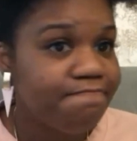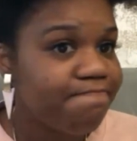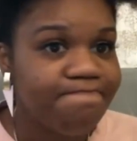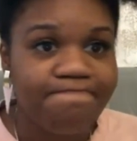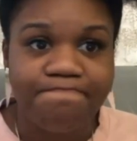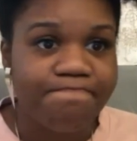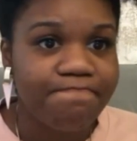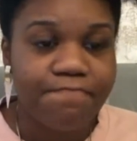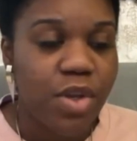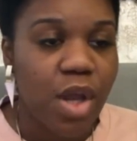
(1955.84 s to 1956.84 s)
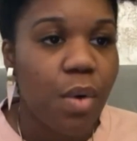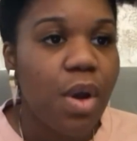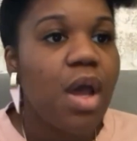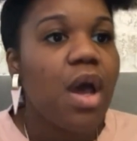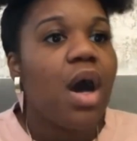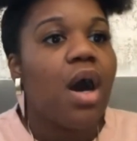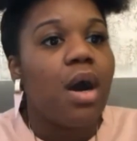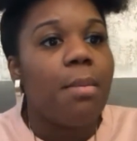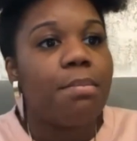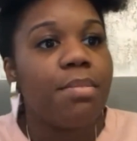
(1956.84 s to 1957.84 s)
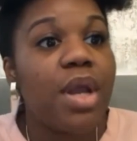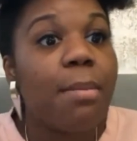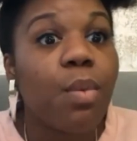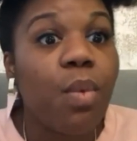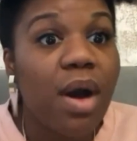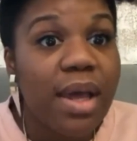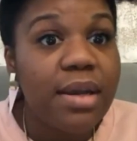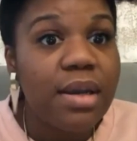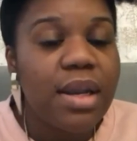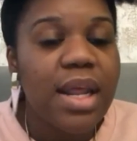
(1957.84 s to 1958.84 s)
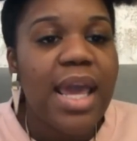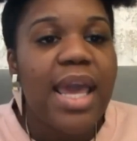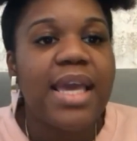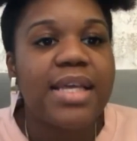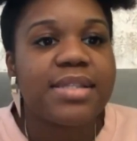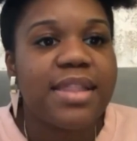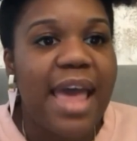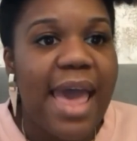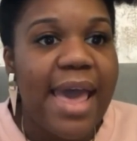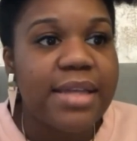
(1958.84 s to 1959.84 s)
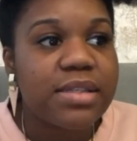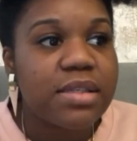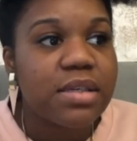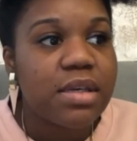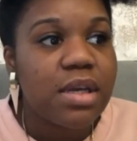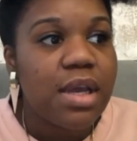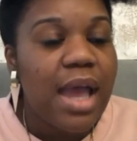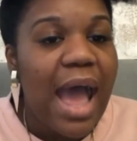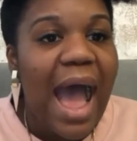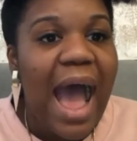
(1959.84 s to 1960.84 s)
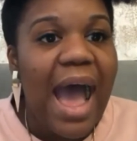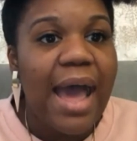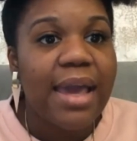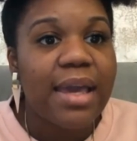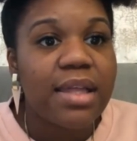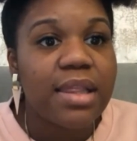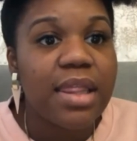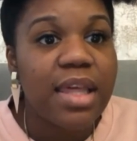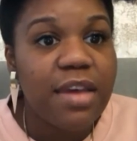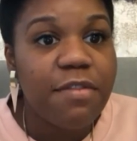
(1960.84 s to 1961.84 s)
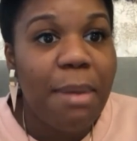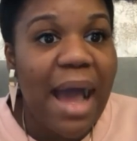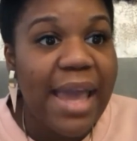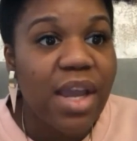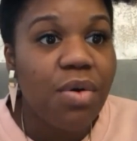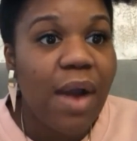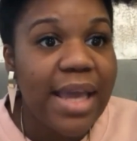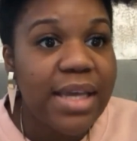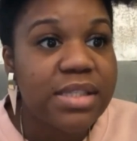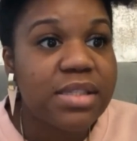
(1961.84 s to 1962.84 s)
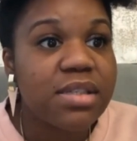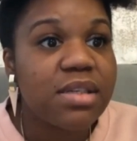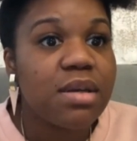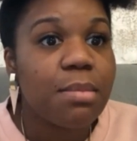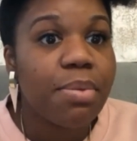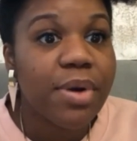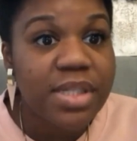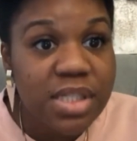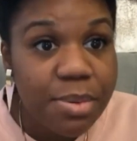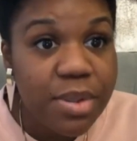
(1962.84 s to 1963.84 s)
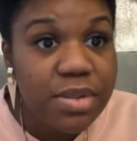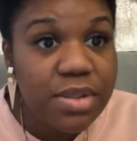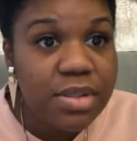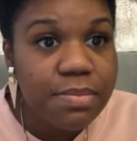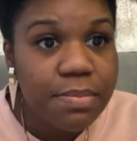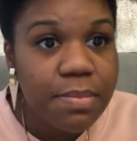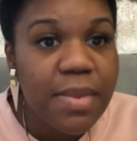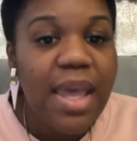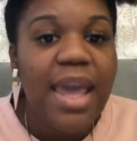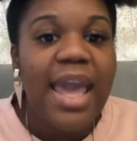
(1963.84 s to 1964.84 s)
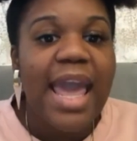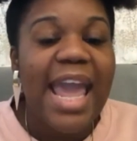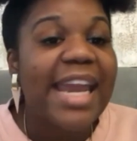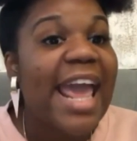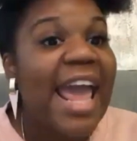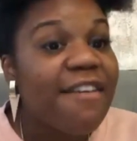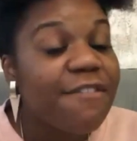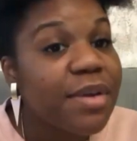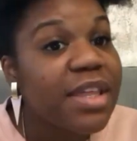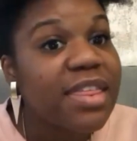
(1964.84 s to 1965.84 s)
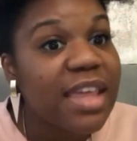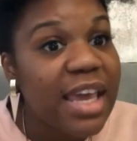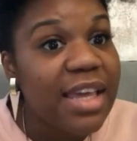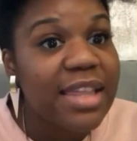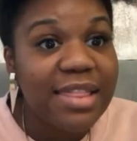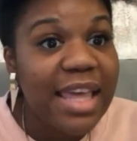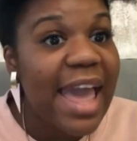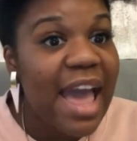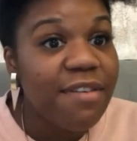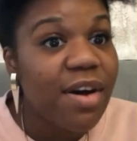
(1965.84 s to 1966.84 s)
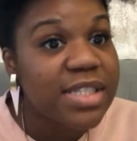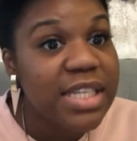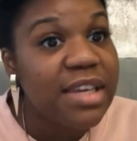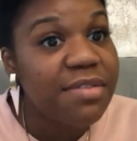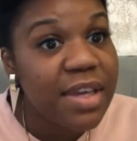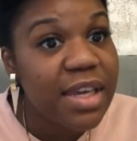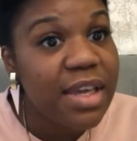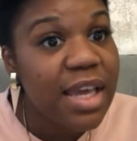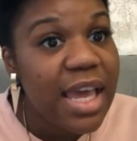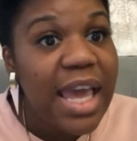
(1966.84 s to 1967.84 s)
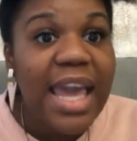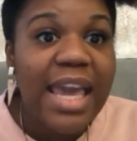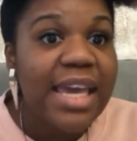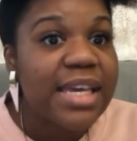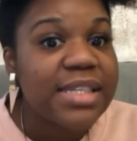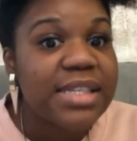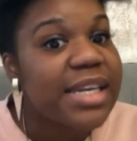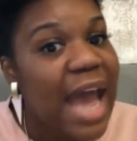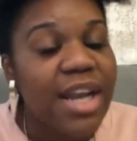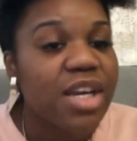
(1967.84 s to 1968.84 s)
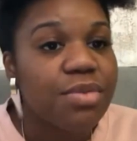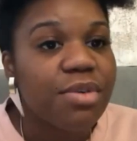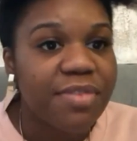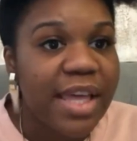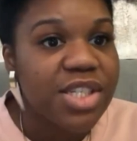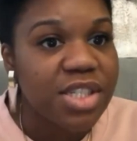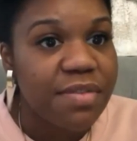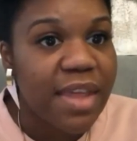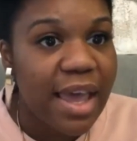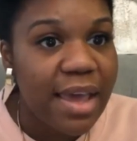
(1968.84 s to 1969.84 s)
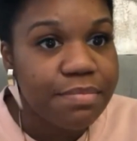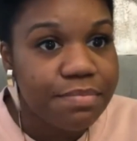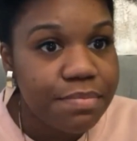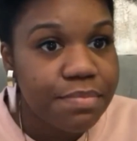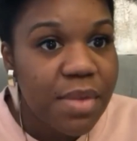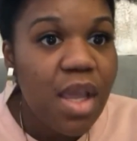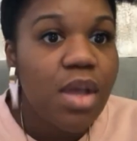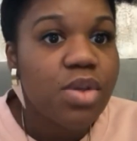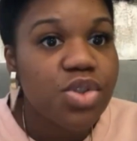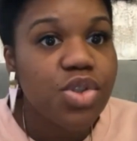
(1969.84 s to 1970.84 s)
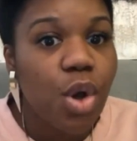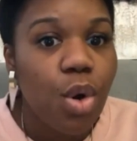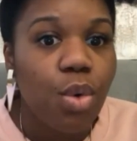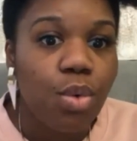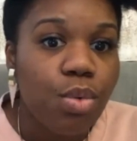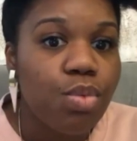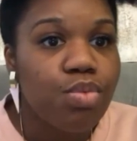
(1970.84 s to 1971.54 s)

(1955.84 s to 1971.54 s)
Mm-mm, no. Um, number one is that I live by Christ principles, and everything that they have on TV is not a good reflection of that. So